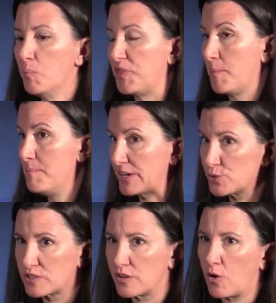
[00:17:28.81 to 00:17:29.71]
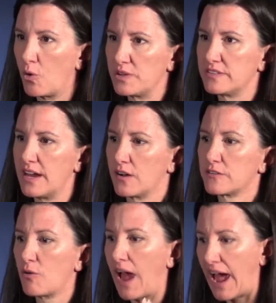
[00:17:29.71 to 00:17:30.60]
But the metrics are always there.
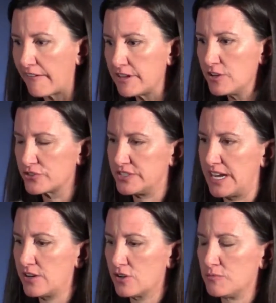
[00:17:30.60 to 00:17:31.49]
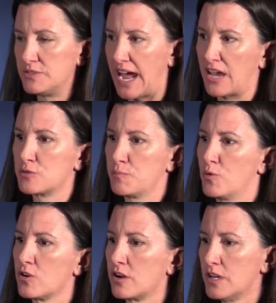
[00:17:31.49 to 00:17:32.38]
So having your standard
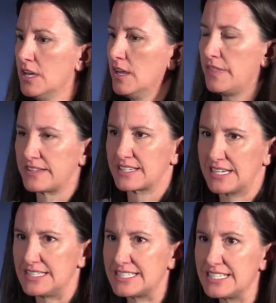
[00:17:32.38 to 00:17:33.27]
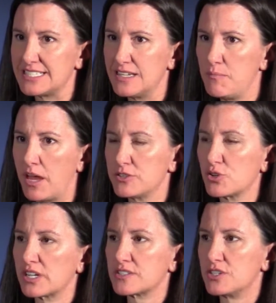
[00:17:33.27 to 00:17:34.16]
dashboard that's consistent
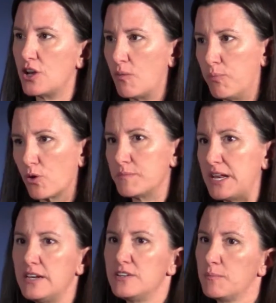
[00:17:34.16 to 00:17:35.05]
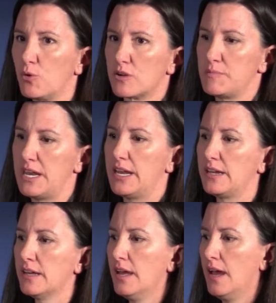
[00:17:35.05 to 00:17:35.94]
metrics, board meeting to board
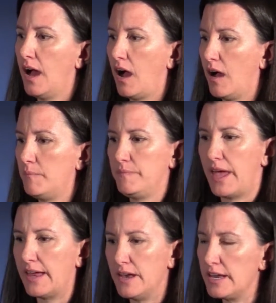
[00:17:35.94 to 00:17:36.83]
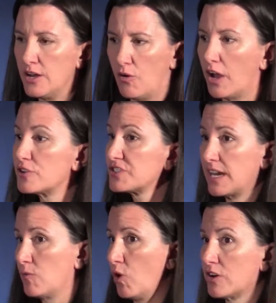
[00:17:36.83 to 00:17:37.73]
meeting, and
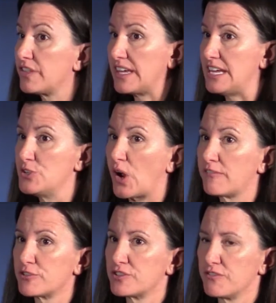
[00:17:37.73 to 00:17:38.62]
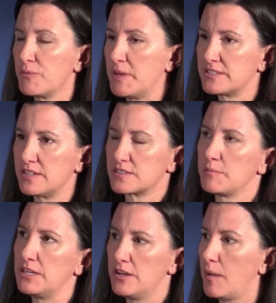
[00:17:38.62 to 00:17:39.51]
understanding what are the key drivers of your business. The
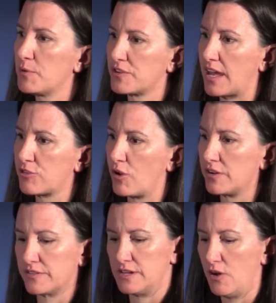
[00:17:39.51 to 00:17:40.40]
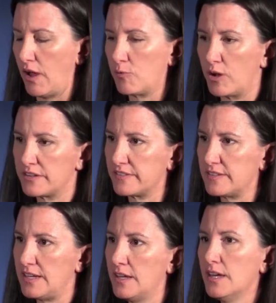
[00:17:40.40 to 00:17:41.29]
numbers I throw out is, I want to
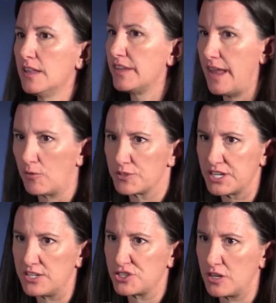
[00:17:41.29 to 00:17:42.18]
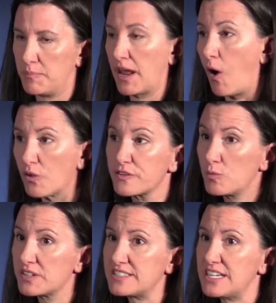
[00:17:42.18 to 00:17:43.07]
see the net retention, but I also
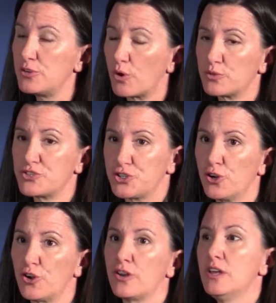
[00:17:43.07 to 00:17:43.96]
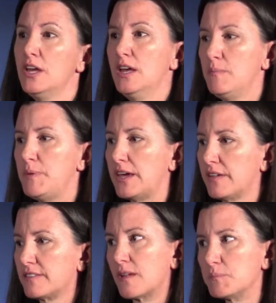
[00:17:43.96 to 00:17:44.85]
want to see gross churn,
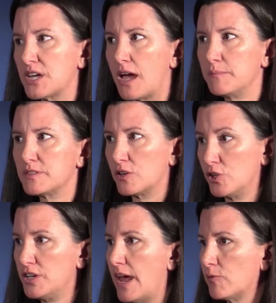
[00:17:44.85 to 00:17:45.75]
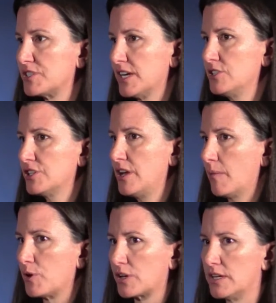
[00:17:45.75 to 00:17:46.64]
because sometimes a good net retention
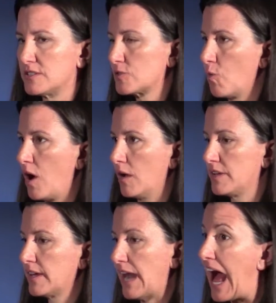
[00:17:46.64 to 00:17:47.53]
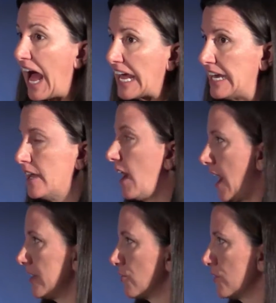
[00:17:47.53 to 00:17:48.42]
number can hide a
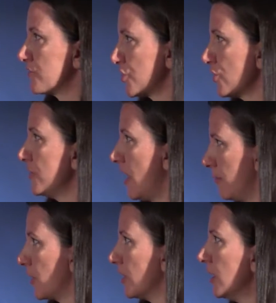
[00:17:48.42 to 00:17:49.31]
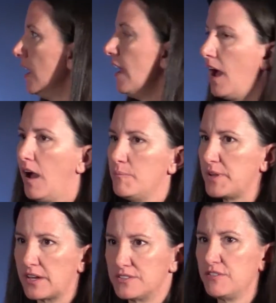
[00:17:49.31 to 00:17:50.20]
high gross churn number,
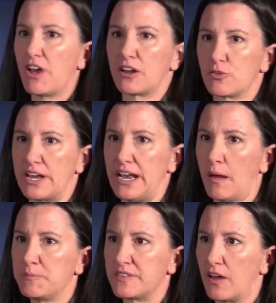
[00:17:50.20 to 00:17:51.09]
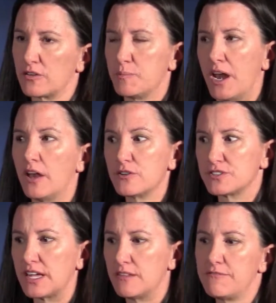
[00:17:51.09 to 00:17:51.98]
because you've got great upsells. But
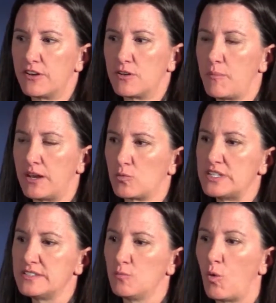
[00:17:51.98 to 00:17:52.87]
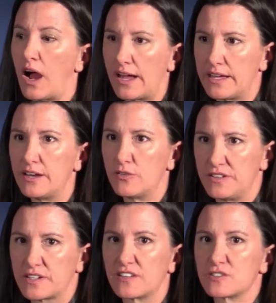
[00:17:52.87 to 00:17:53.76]
understand the fundamental reason why
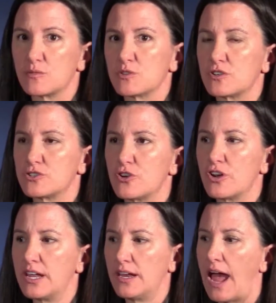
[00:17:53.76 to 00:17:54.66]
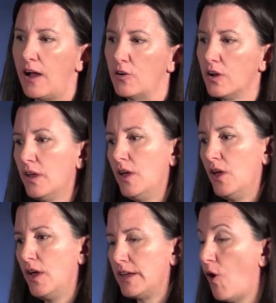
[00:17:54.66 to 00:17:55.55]
these customers are churning out.
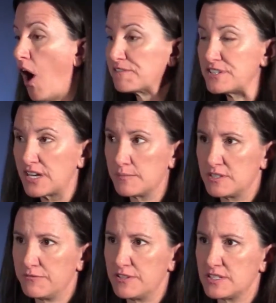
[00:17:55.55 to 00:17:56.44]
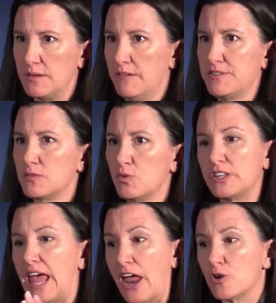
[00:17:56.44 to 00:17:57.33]
Oftentimes if it's a
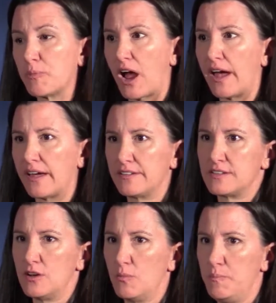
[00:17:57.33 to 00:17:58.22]
really enterprise,